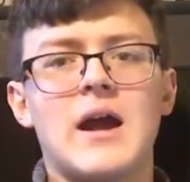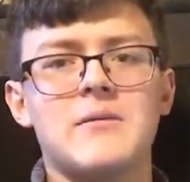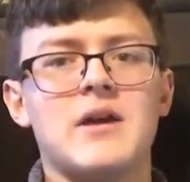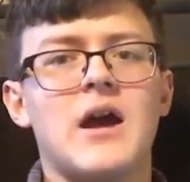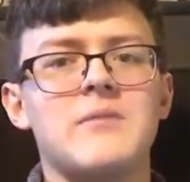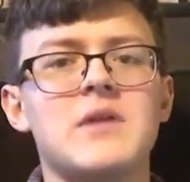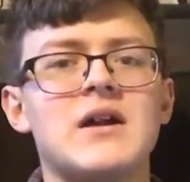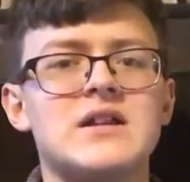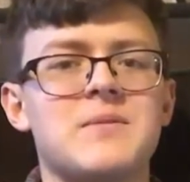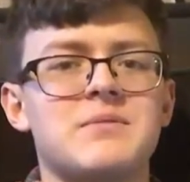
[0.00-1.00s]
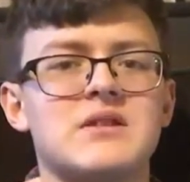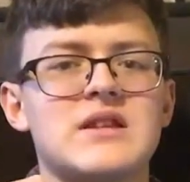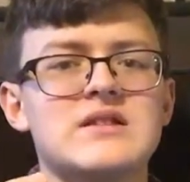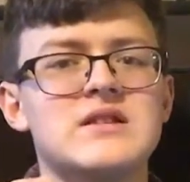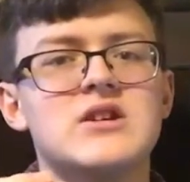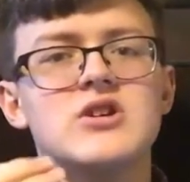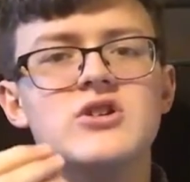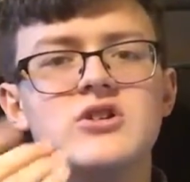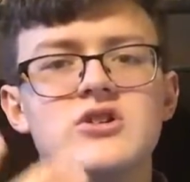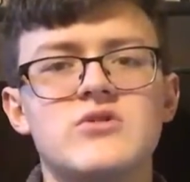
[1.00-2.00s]
I'm not typically
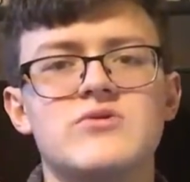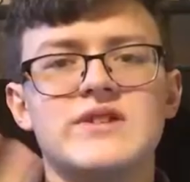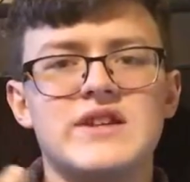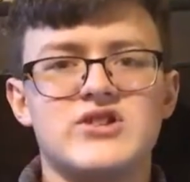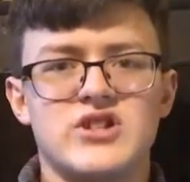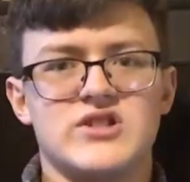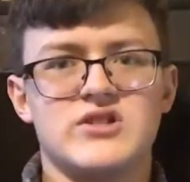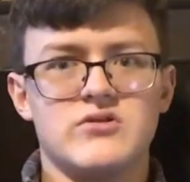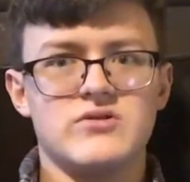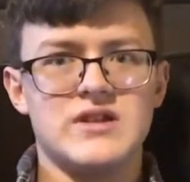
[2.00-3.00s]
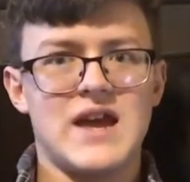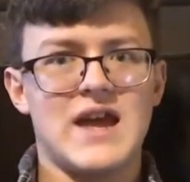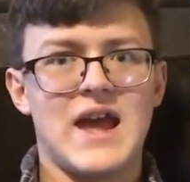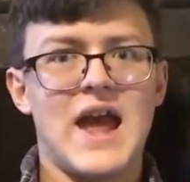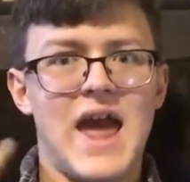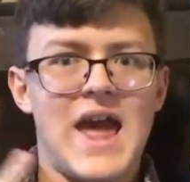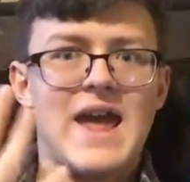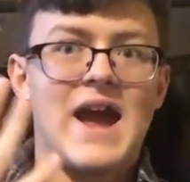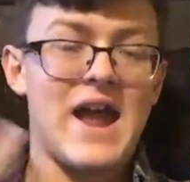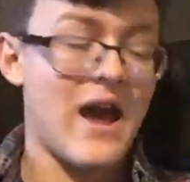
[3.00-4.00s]
using it just to say,
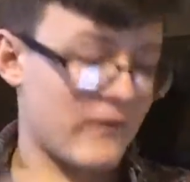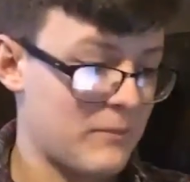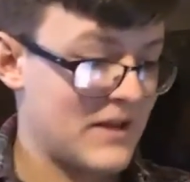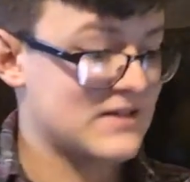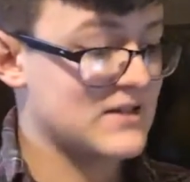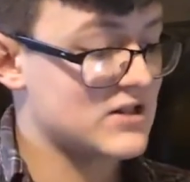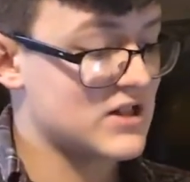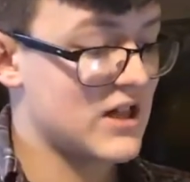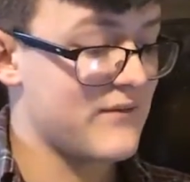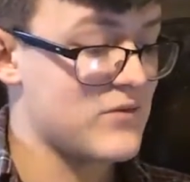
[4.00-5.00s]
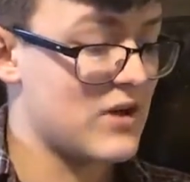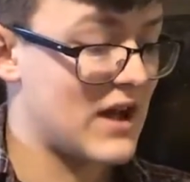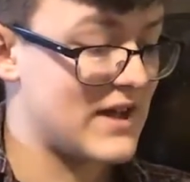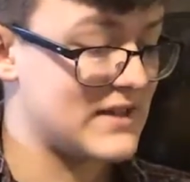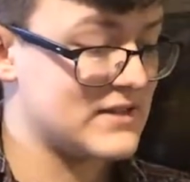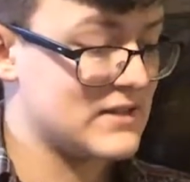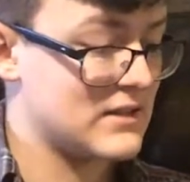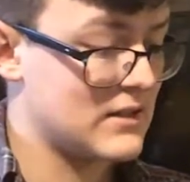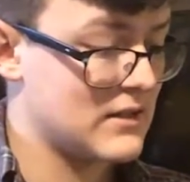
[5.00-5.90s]
hey, I have a message to give you guys.